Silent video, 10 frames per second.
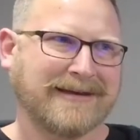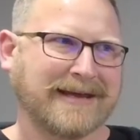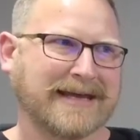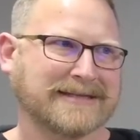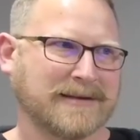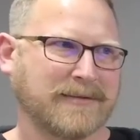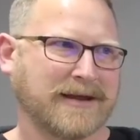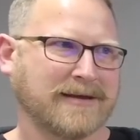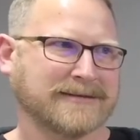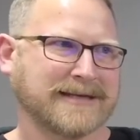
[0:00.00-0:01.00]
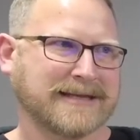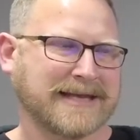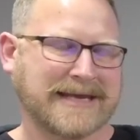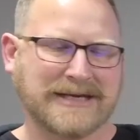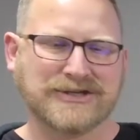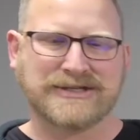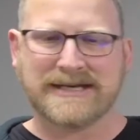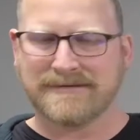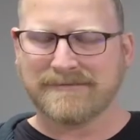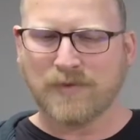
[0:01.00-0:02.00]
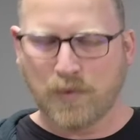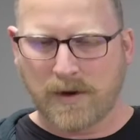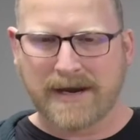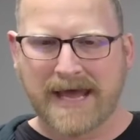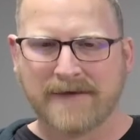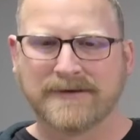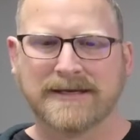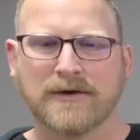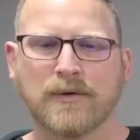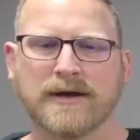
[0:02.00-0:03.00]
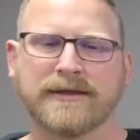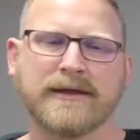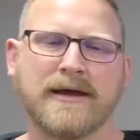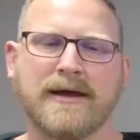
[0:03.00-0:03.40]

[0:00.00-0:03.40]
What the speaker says: and get somebody else in that he just didn't want to have to deal with.